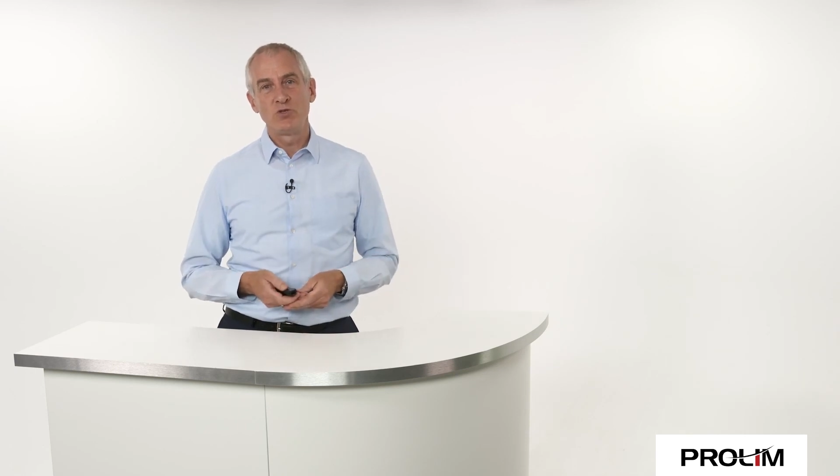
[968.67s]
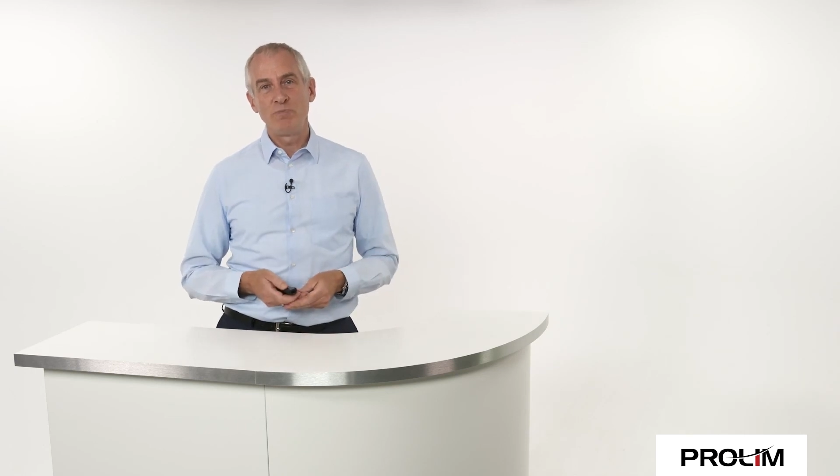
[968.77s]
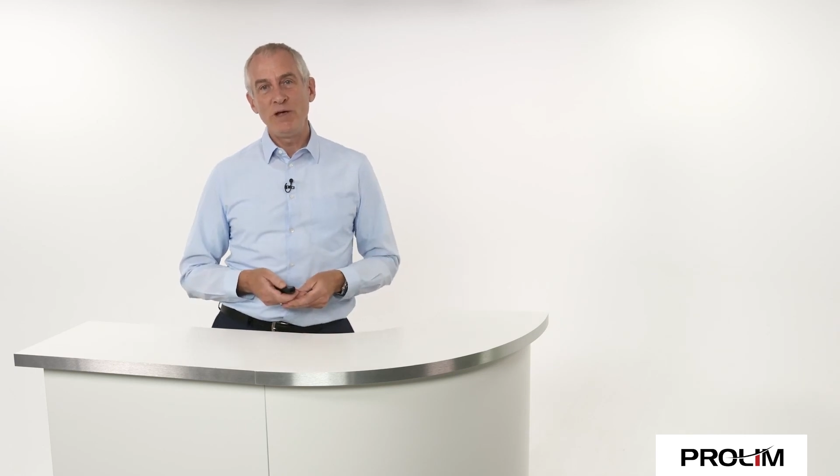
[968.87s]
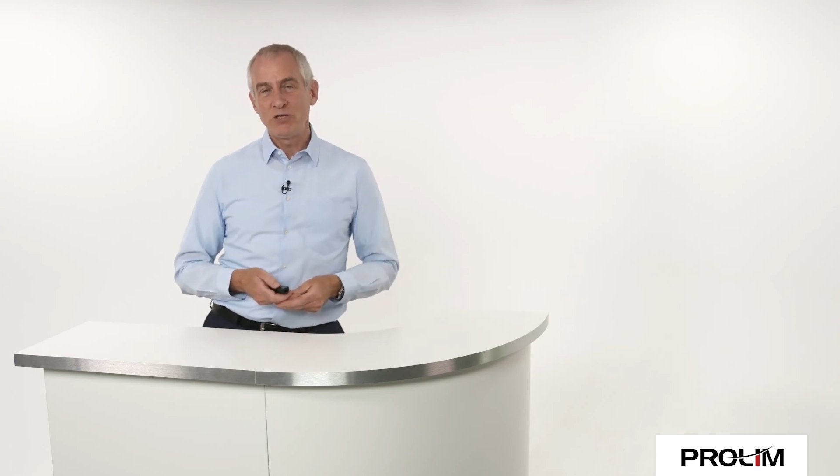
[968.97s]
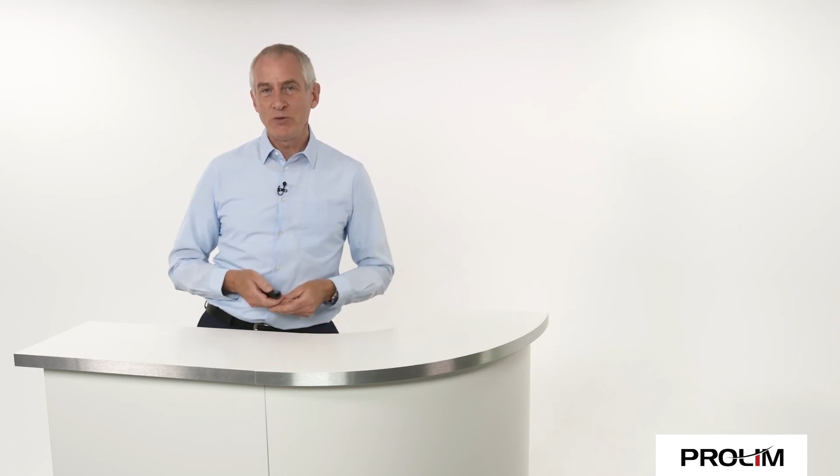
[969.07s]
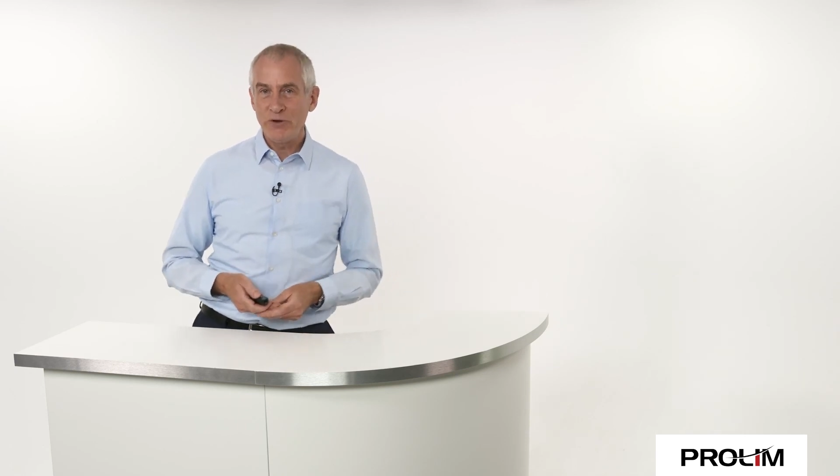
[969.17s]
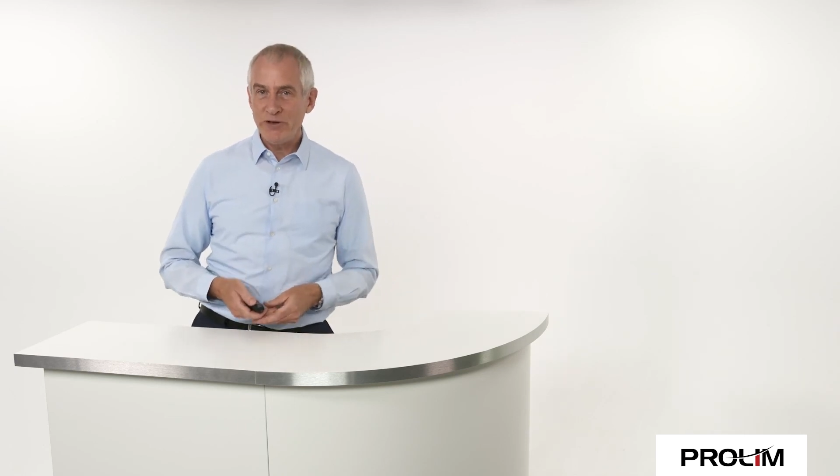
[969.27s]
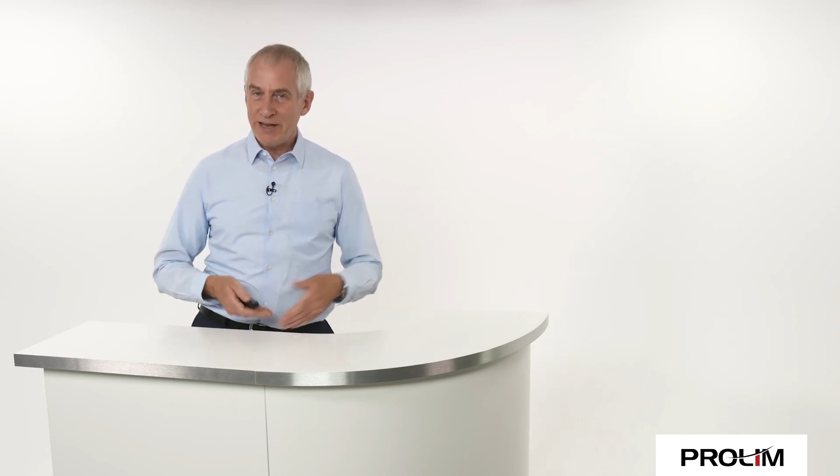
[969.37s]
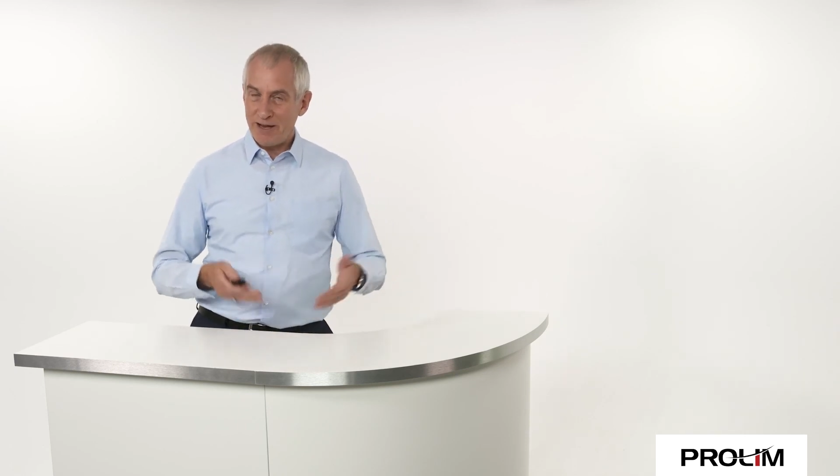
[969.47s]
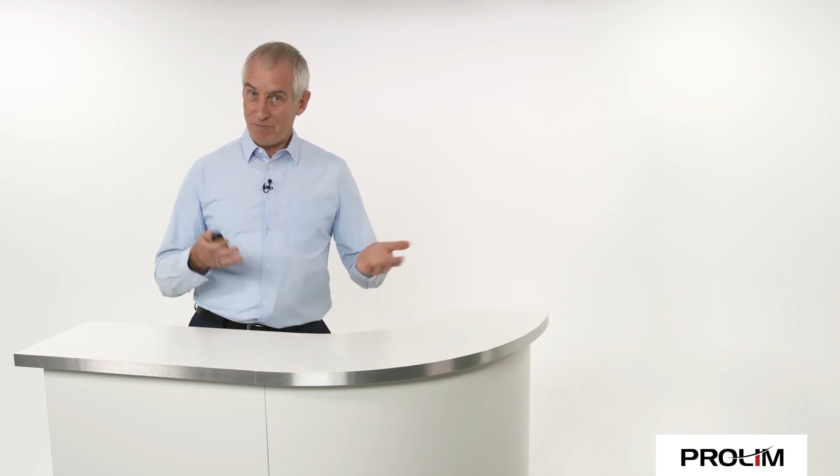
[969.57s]
speak to you
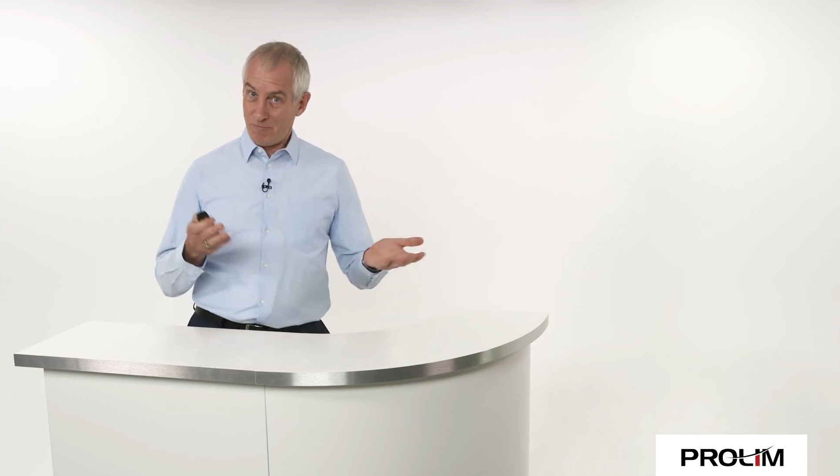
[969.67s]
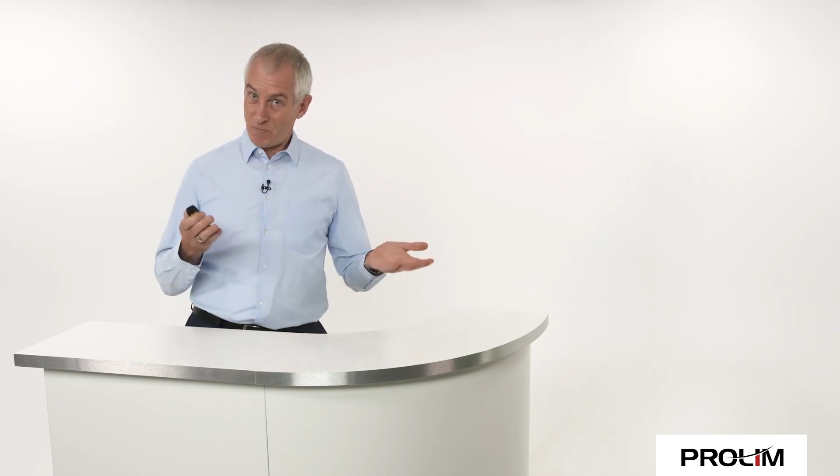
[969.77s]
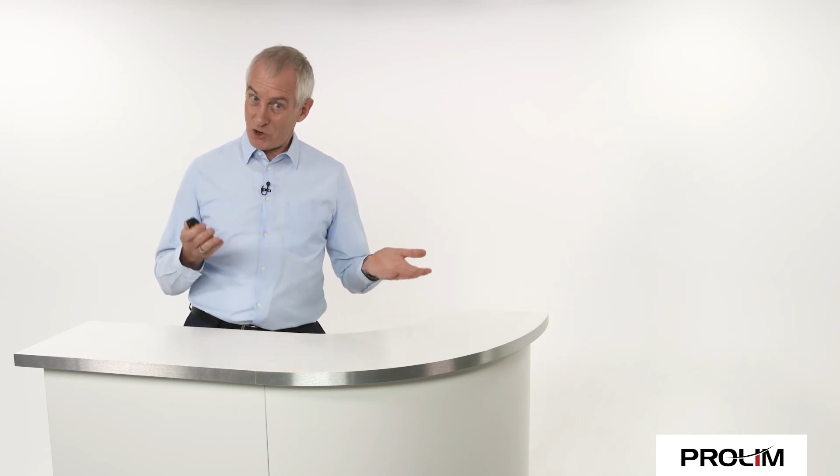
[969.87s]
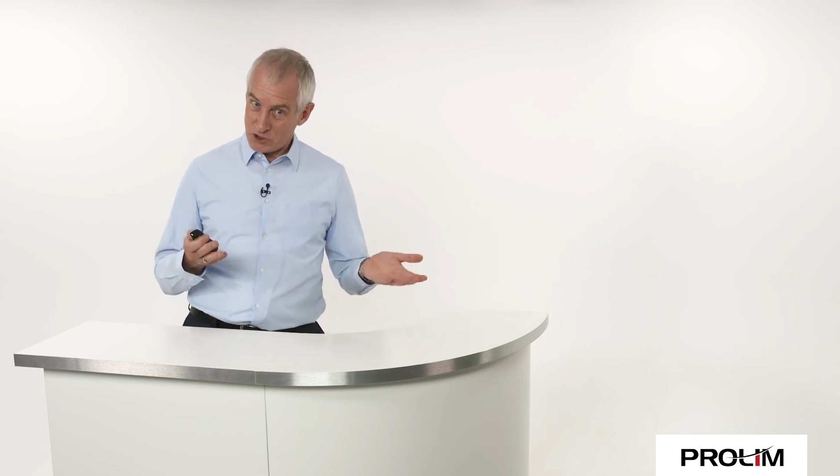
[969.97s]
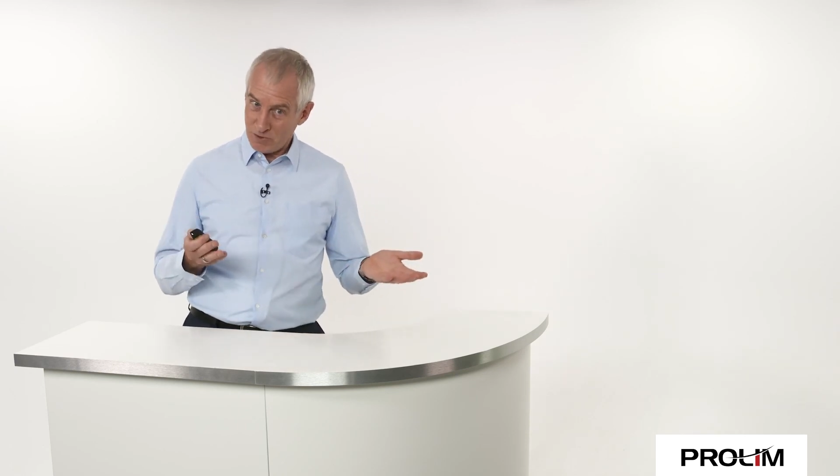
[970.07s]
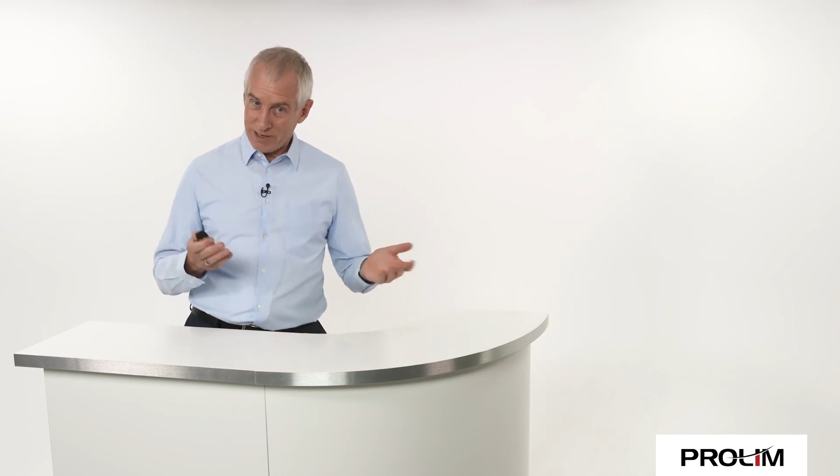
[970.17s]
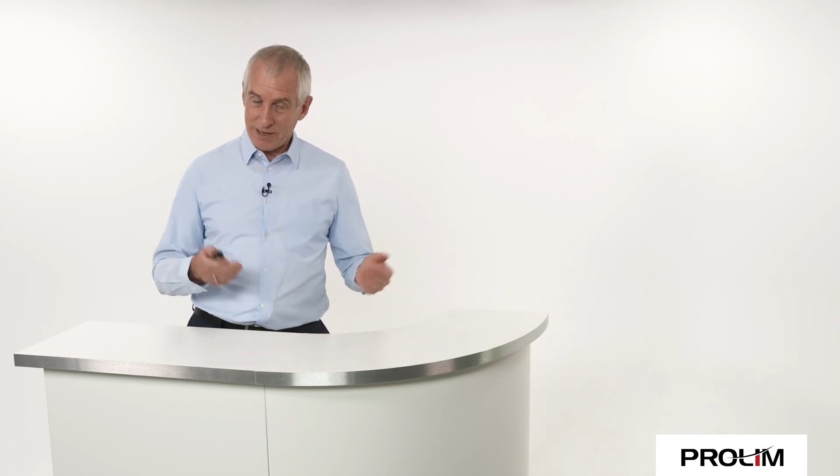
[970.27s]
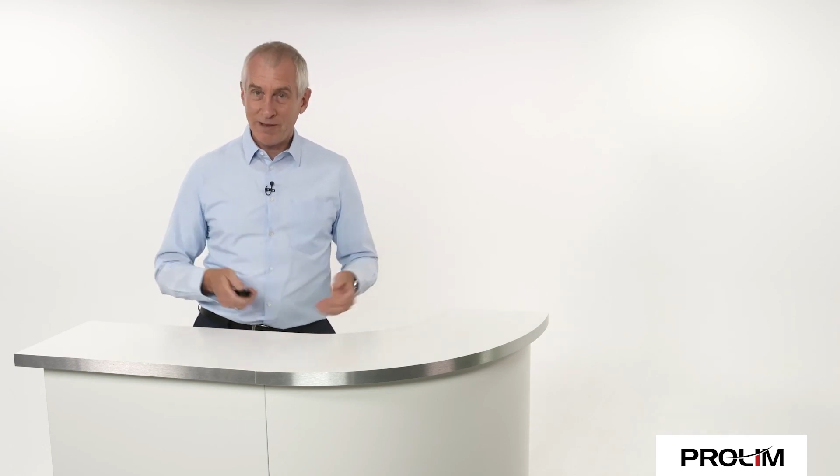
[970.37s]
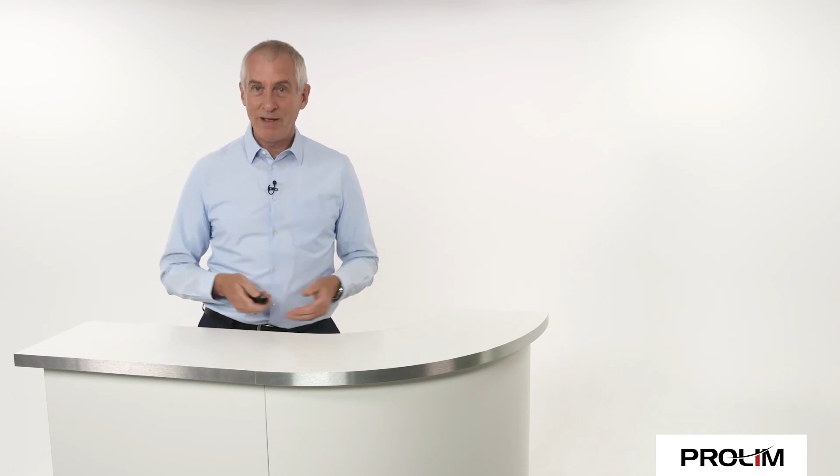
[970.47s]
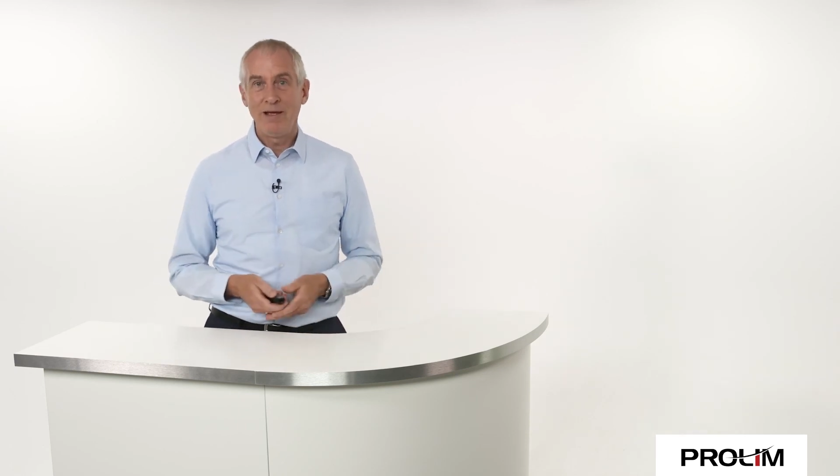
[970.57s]
here virtually.